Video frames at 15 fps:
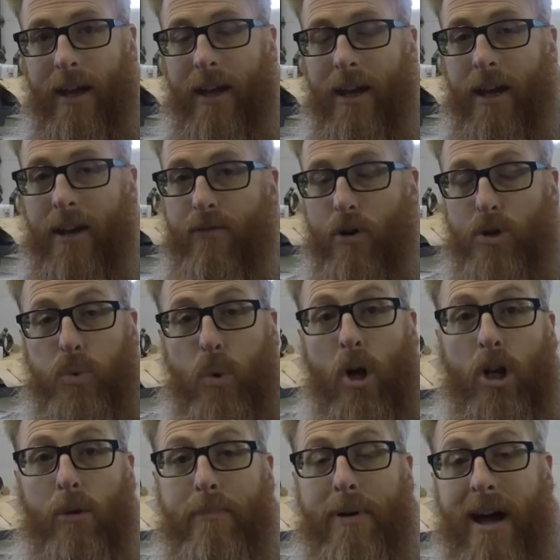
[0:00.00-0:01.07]
Hey folks,
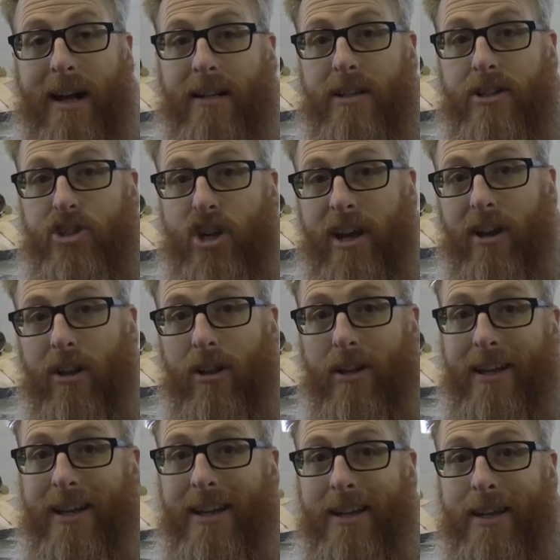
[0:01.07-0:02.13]
welcome back to the channel.
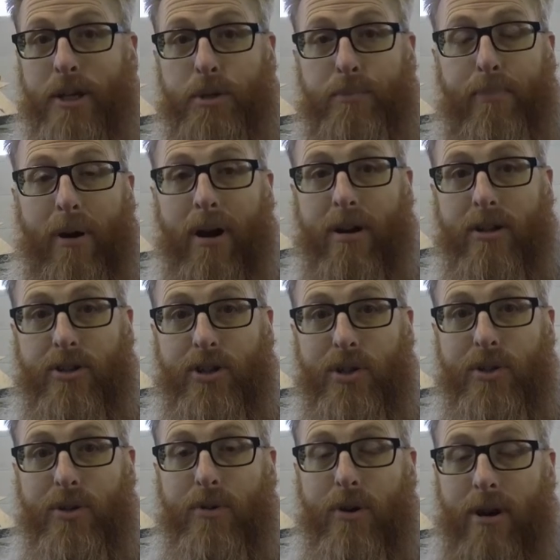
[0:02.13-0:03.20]
It is part
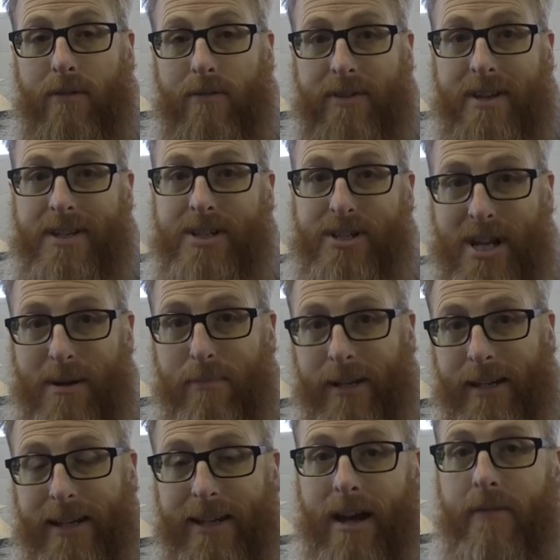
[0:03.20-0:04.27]
two of the
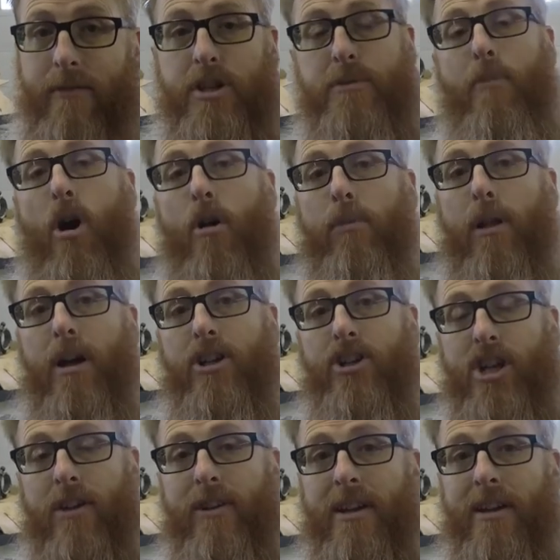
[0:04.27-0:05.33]
assembly of the small block
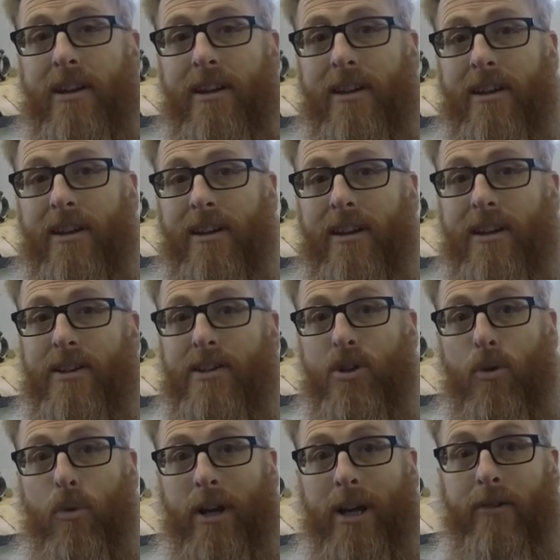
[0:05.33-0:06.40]
Chevy.
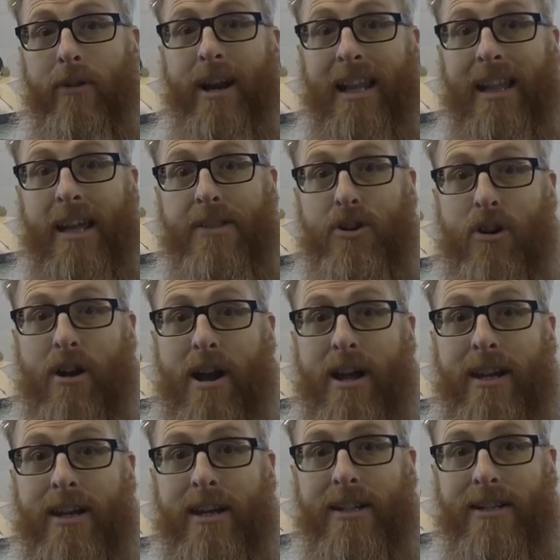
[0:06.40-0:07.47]
So we're getting ready to lay the
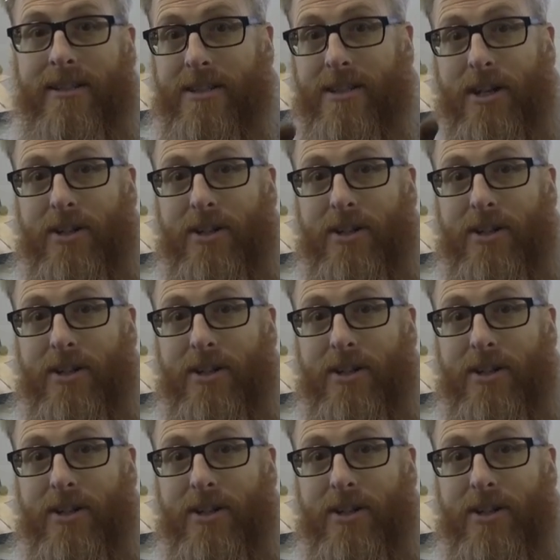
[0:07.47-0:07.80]
crank in. Stay